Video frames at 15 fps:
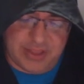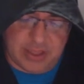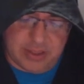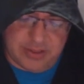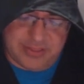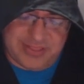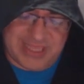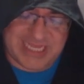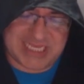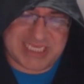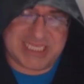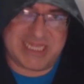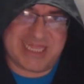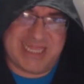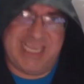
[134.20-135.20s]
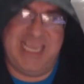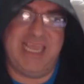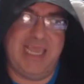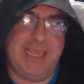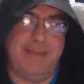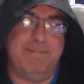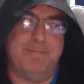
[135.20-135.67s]
This
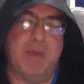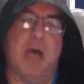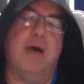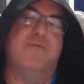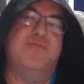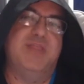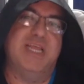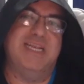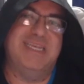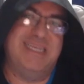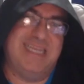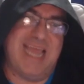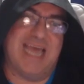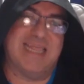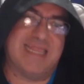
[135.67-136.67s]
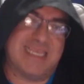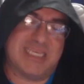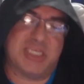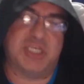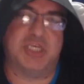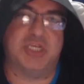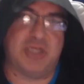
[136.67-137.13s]
theme of the Death
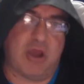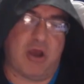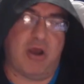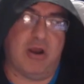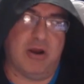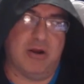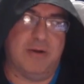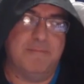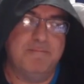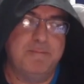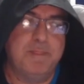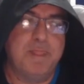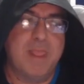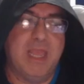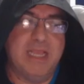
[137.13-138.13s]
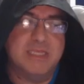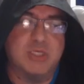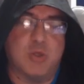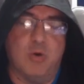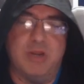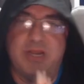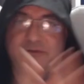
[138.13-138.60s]
Star is
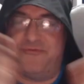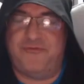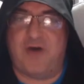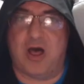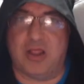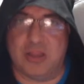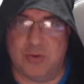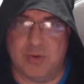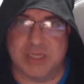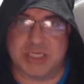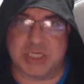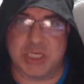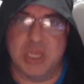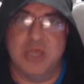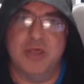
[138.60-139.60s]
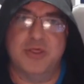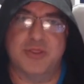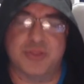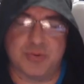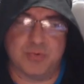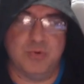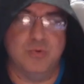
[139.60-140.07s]
going to follow us
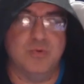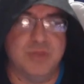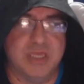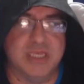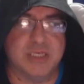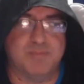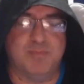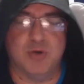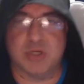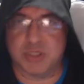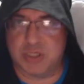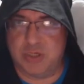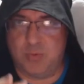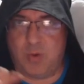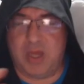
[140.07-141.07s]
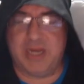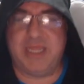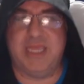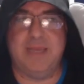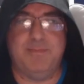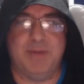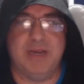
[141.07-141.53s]
through this book, so you want to
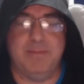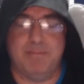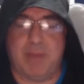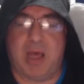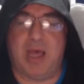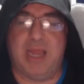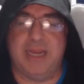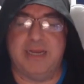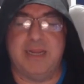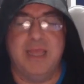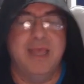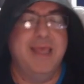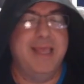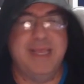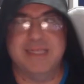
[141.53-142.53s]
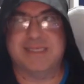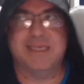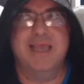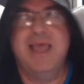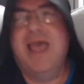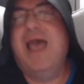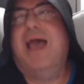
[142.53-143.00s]
keep it in mind.
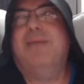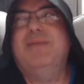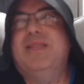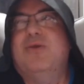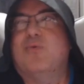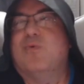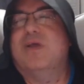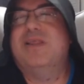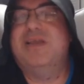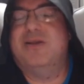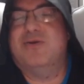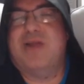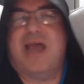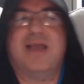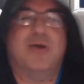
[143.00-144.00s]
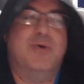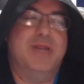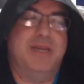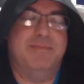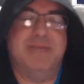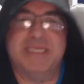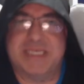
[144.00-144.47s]
You're not going
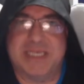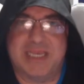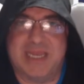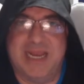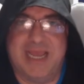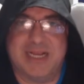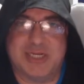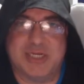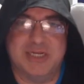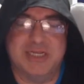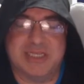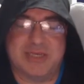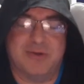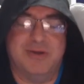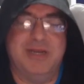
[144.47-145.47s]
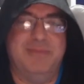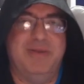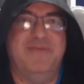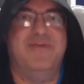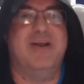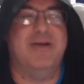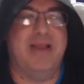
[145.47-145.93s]
to miss the connection. It's going to be
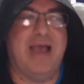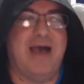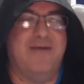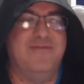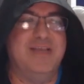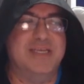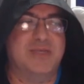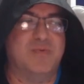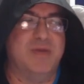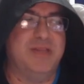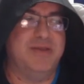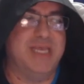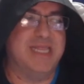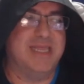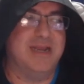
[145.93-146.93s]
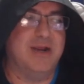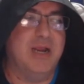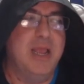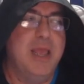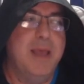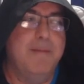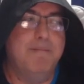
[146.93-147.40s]
very obvious when you get there,
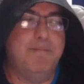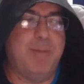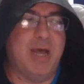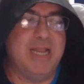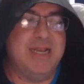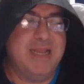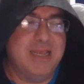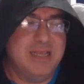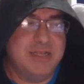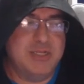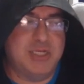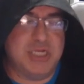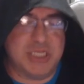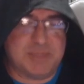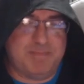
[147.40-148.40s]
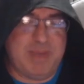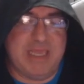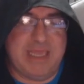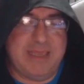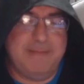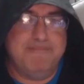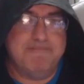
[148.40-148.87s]
but just
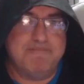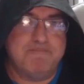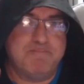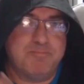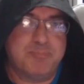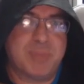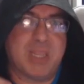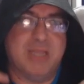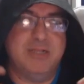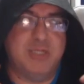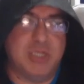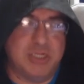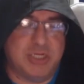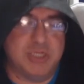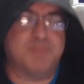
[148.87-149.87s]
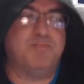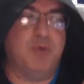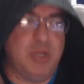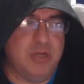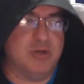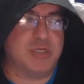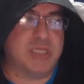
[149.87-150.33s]

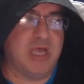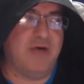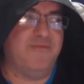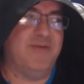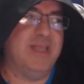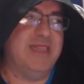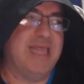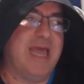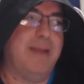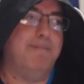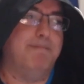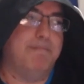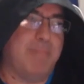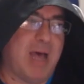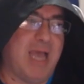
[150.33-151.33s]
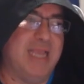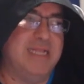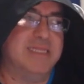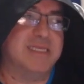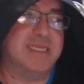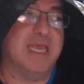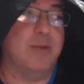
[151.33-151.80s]
put yourself in that
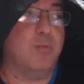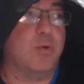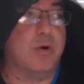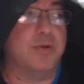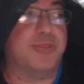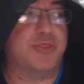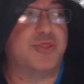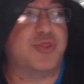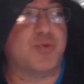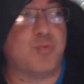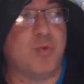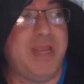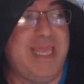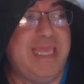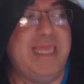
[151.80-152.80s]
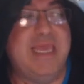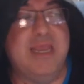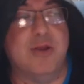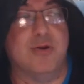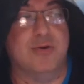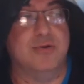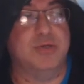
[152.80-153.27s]
mindset. We're 3
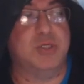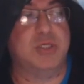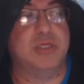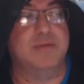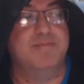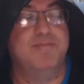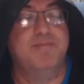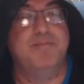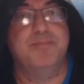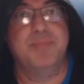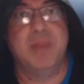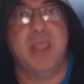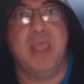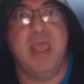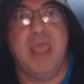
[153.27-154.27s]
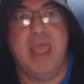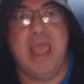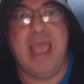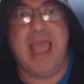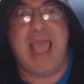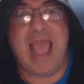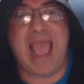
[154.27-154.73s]
years
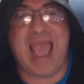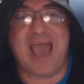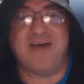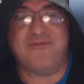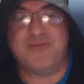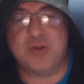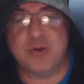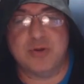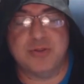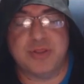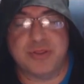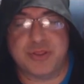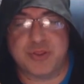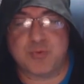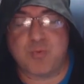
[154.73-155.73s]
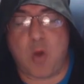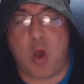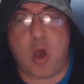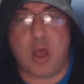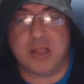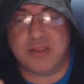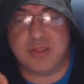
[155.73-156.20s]
after the
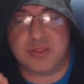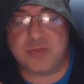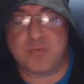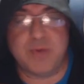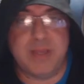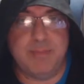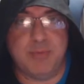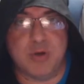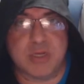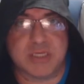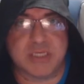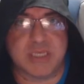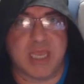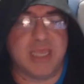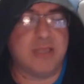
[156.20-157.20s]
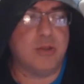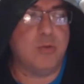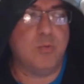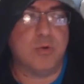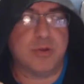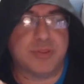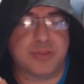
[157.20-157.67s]
Thrawn 3-book cycle.
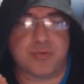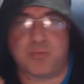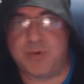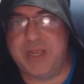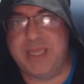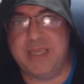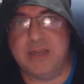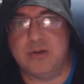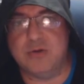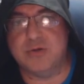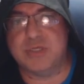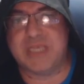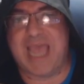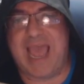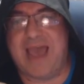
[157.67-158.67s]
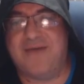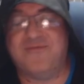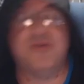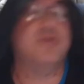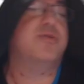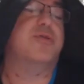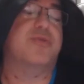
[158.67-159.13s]
We're 3 years
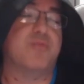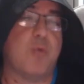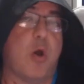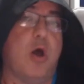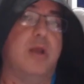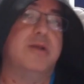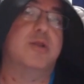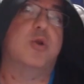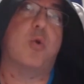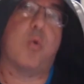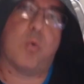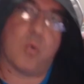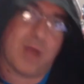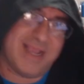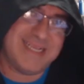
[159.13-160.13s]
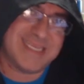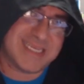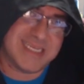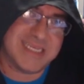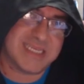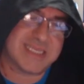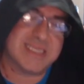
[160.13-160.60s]
after the Thrawn
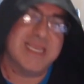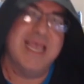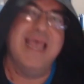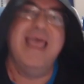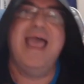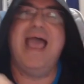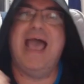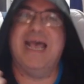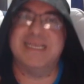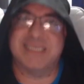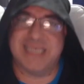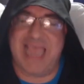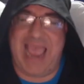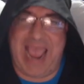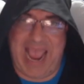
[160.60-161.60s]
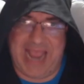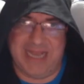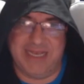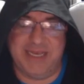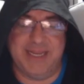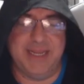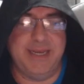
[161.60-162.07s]
crisis has
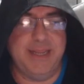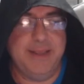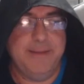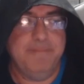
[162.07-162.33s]
ended.